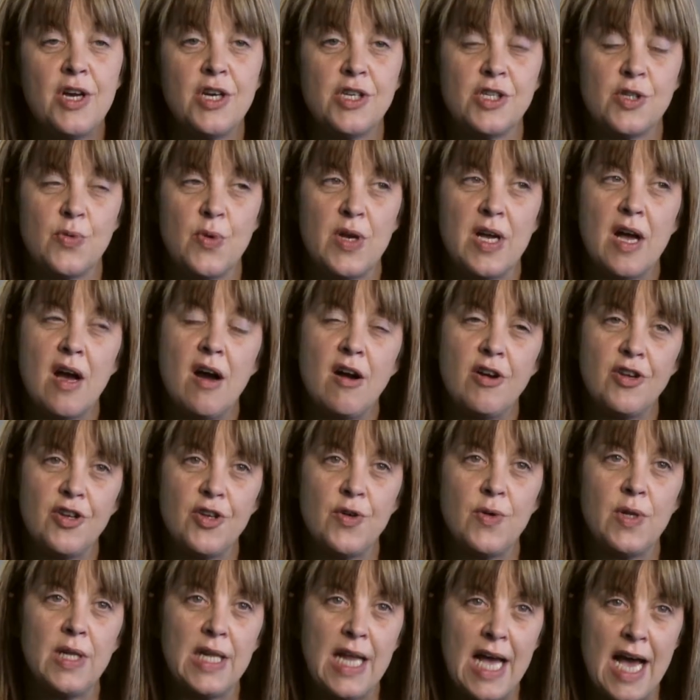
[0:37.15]
So we can't
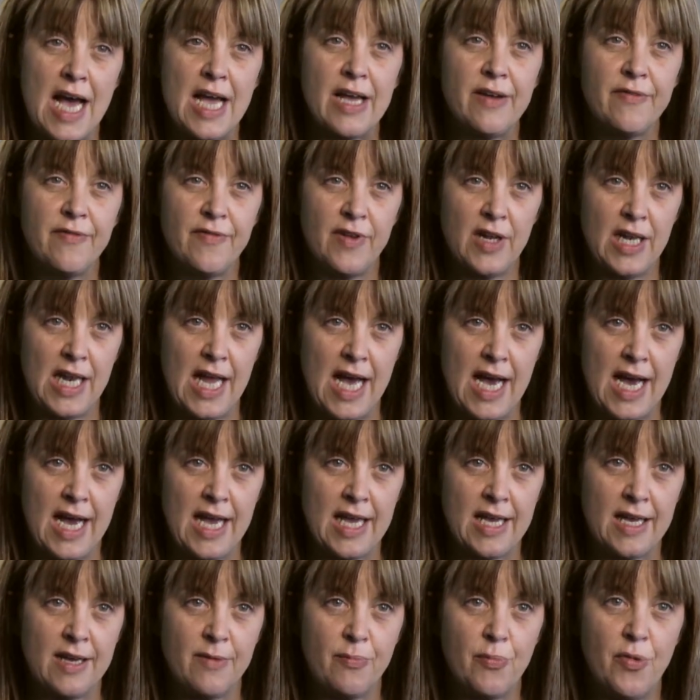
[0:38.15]
do like for
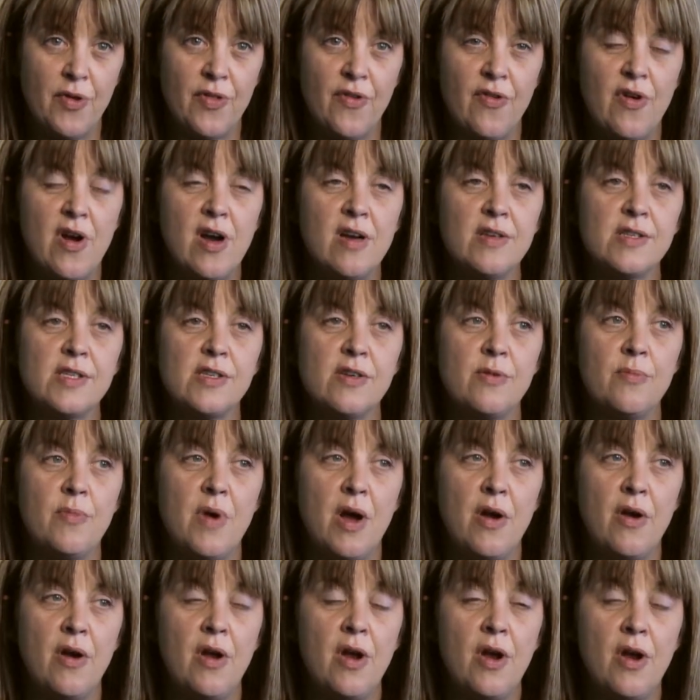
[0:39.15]
like, but there are
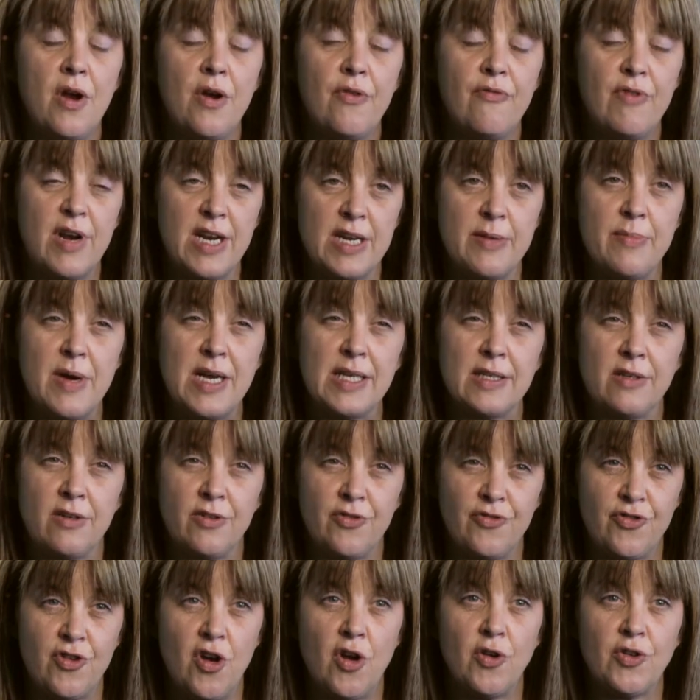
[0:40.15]
some randomised
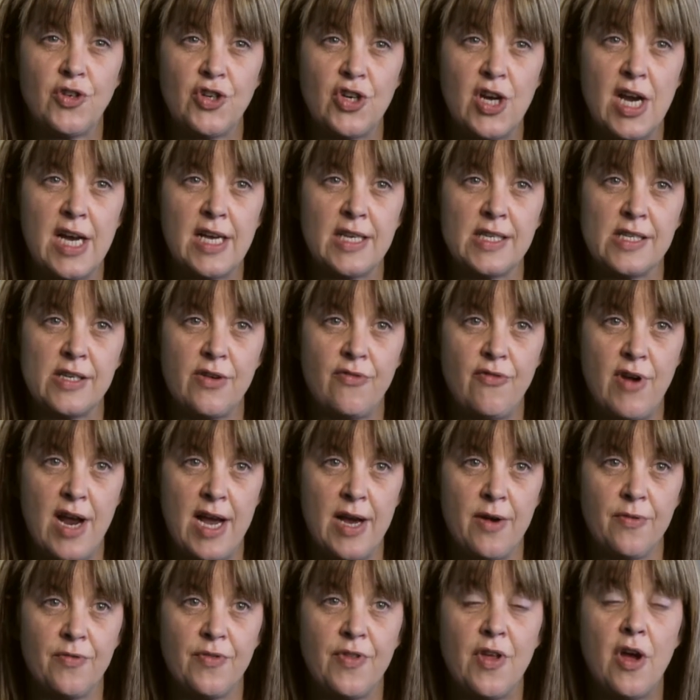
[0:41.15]
controlled trials
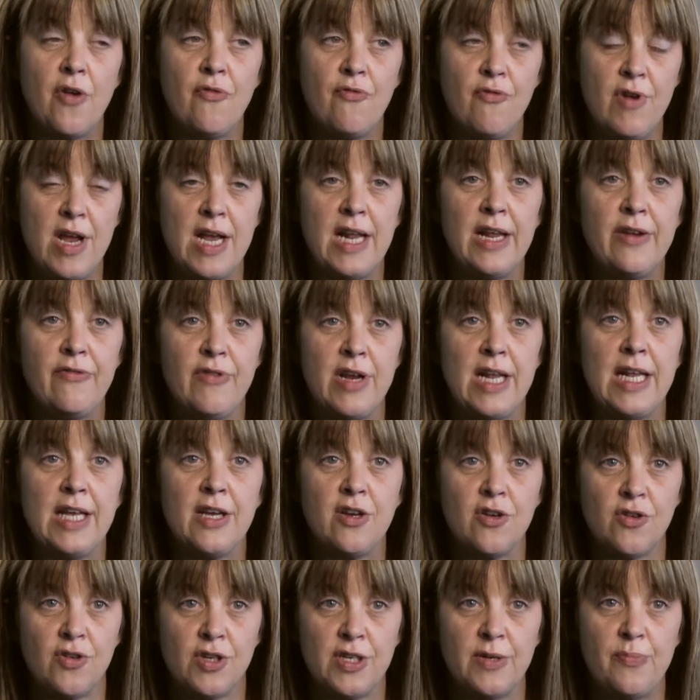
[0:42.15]
around that are really, really
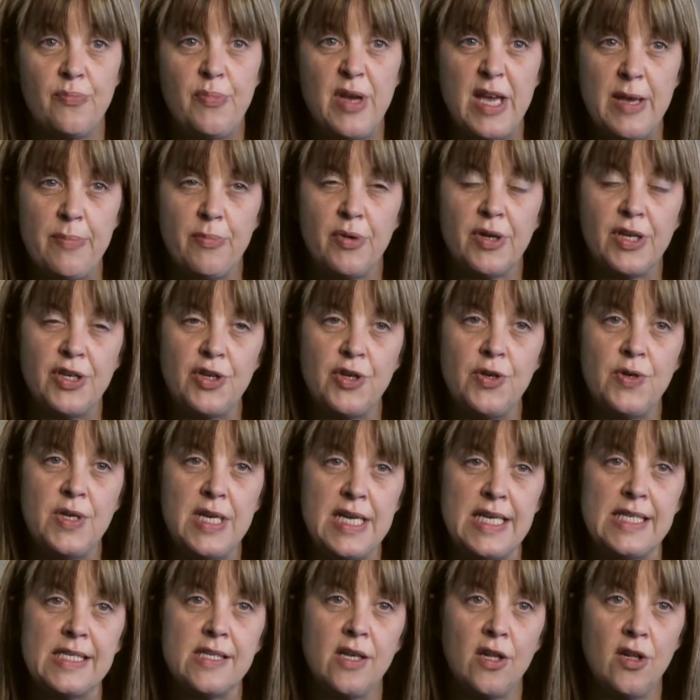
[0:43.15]
good, and people do
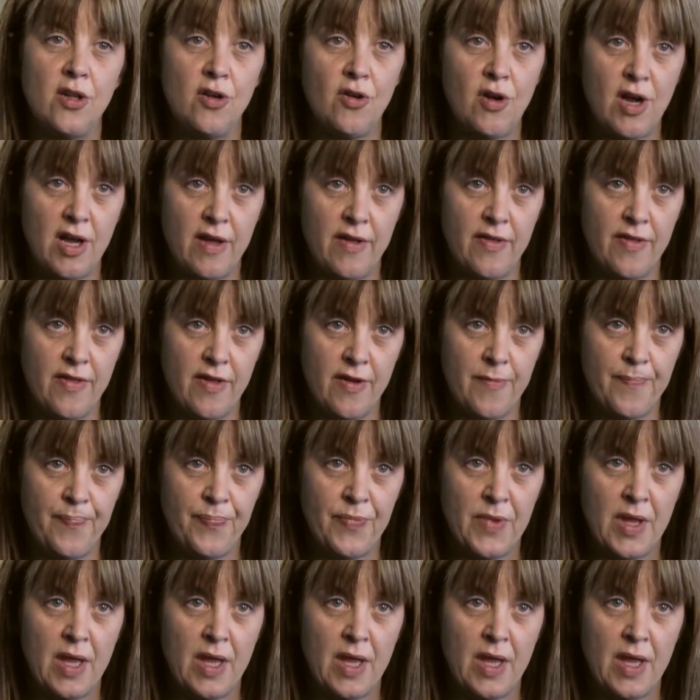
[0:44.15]
need to look at them.